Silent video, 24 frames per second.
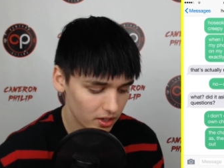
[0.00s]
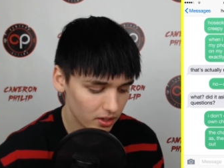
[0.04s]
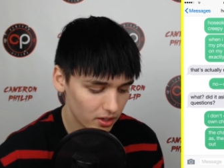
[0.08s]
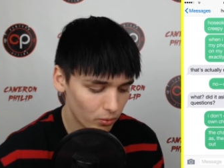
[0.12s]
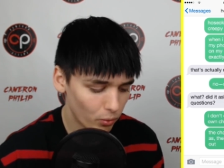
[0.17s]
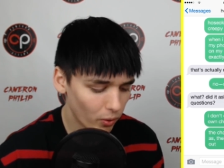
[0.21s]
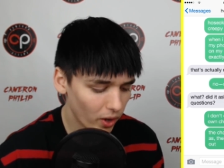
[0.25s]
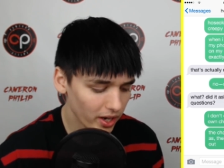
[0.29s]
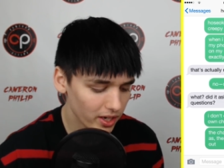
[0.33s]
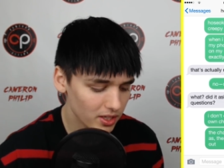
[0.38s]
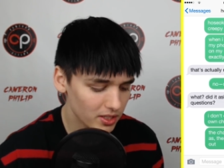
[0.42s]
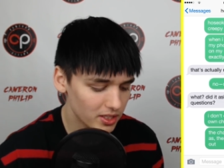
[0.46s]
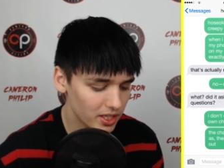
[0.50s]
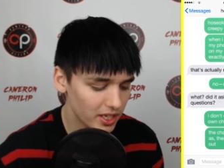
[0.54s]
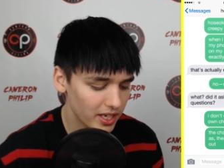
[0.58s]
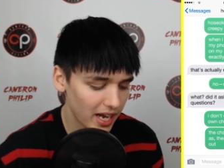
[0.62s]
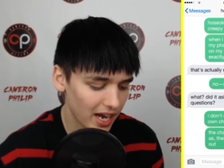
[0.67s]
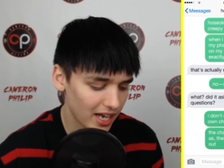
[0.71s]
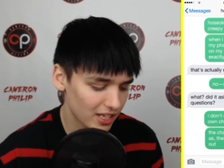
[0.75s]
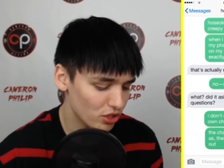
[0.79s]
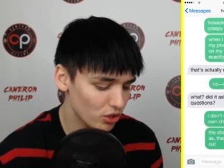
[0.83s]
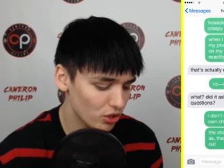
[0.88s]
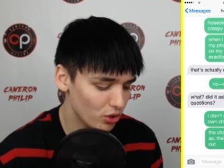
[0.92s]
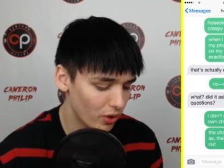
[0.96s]
What? Did it
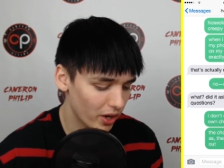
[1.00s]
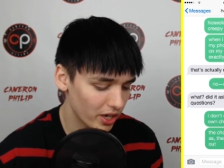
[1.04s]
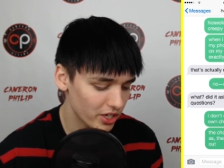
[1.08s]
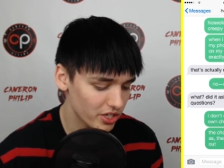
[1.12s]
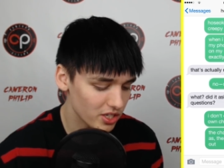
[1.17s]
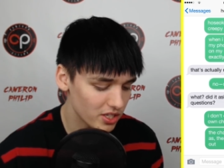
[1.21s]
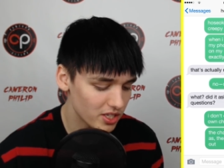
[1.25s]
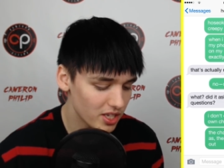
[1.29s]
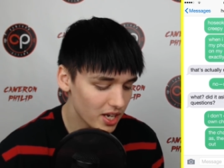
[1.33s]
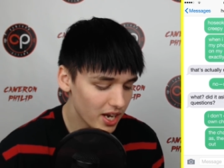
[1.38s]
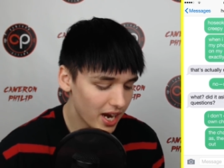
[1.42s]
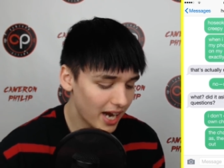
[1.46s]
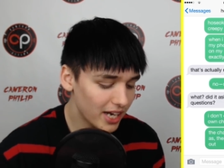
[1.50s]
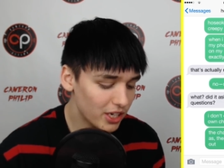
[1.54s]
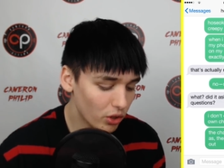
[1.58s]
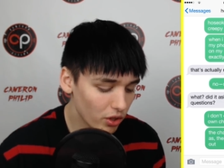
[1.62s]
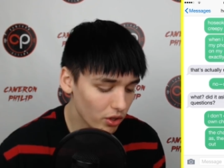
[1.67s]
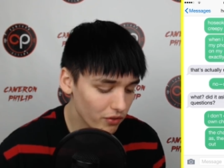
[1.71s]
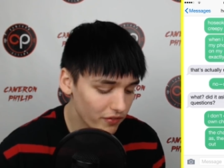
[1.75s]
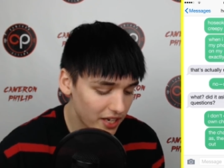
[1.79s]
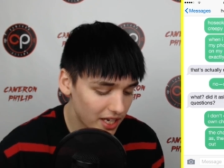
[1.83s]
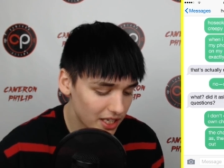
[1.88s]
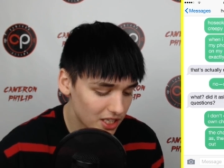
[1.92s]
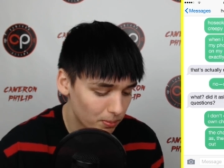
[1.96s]
ask you questions? I don't
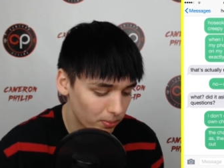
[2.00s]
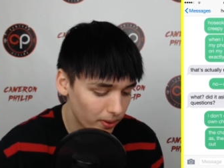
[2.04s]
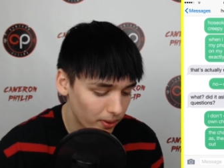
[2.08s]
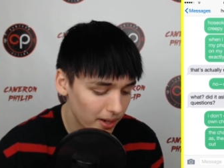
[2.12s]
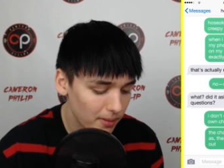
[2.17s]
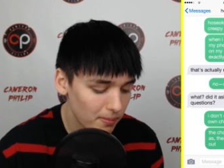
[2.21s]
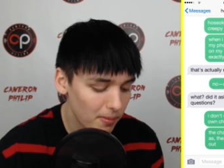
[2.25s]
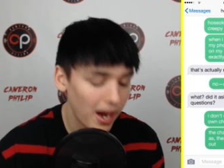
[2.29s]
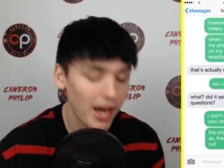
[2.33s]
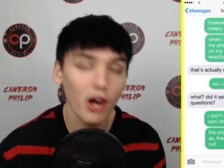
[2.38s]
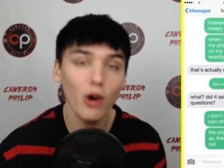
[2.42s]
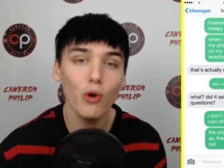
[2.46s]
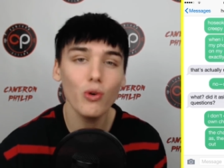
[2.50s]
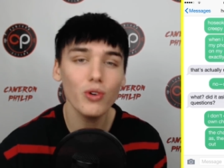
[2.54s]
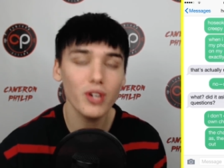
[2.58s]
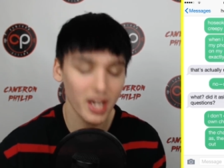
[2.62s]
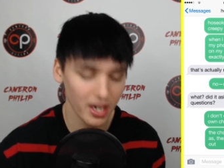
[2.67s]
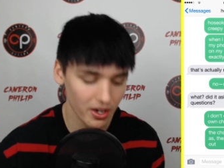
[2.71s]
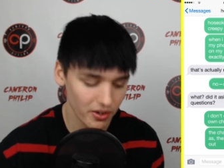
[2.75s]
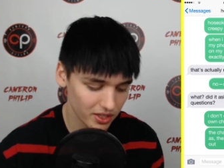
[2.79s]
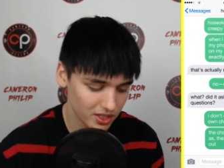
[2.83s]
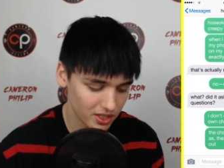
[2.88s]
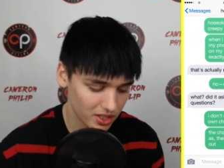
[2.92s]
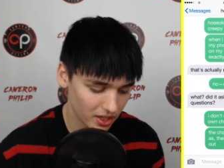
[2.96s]
even get to play my own
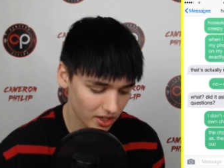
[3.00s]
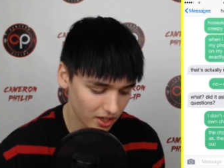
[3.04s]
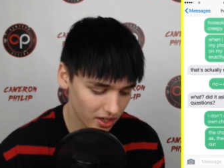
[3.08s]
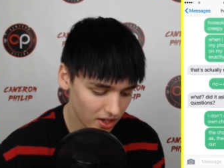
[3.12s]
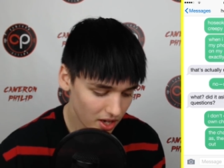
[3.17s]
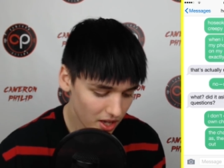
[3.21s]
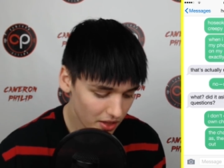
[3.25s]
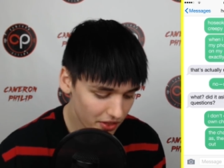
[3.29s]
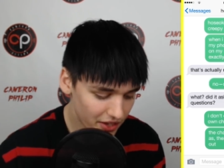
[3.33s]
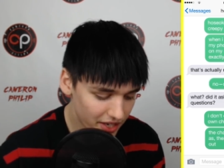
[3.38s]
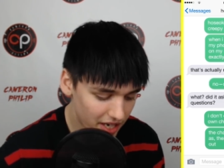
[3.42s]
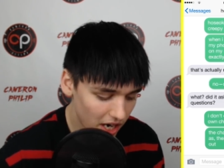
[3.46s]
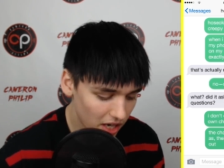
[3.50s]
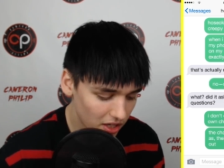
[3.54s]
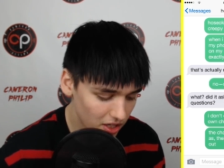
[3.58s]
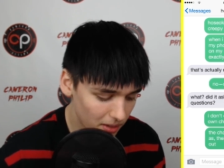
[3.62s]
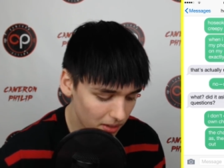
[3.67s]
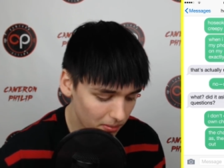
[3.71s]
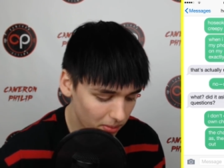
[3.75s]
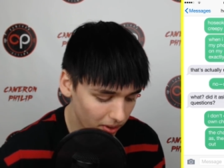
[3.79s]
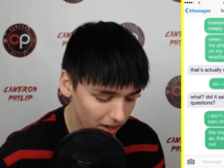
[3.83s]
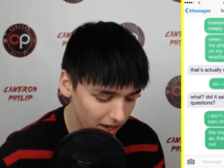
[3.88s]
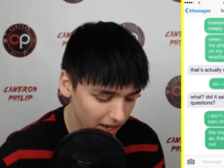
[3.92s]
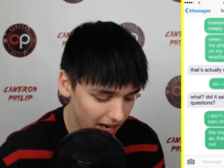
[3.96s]
character. The character
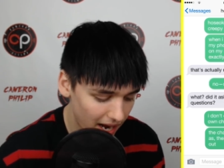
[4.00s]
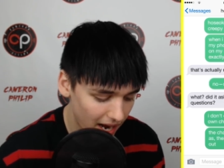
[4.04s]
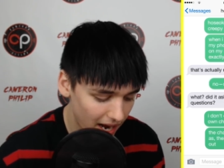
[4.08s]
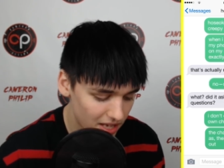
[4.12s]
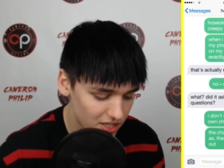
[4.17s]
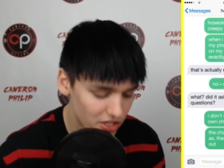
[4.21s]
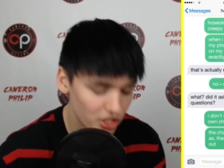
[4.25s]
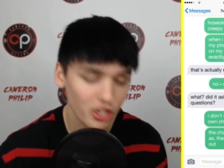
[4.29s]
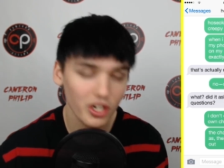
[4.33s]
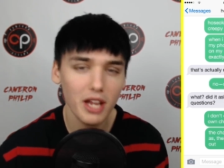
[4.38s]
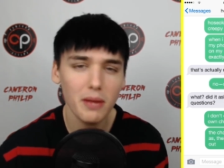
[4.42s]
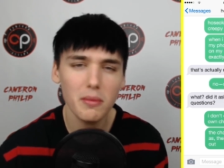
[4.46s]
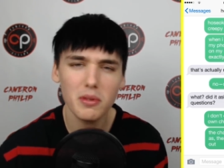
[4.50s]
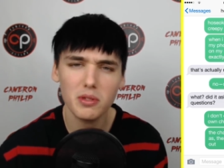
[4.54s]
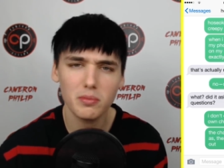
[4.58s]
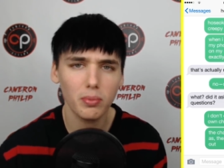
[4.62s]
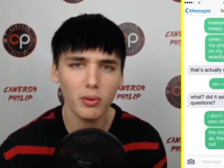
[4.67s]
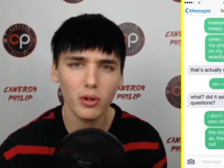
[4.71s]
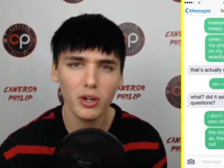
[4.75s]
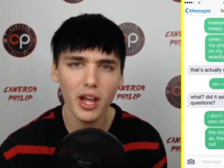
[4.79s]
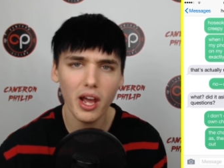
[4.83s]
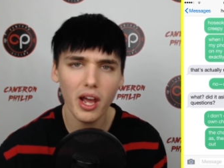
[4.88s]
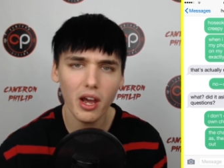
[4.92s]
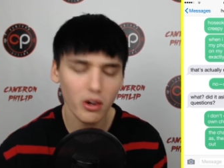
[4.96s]
I'm playing as, their name is
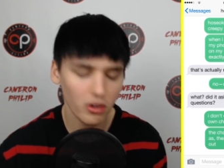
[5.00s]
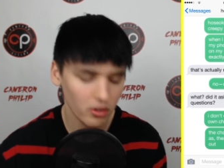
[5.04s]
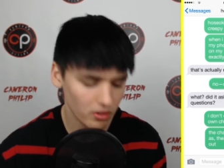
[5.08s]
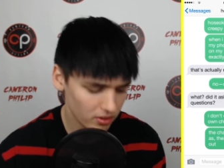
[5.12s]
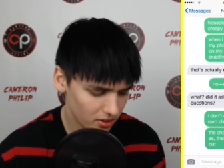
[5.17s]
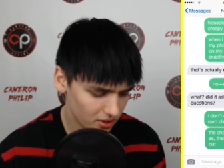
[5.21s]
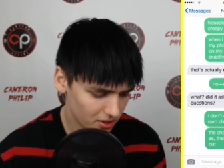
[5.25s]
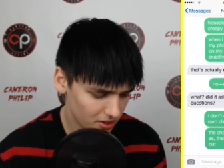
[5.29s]
blurred out.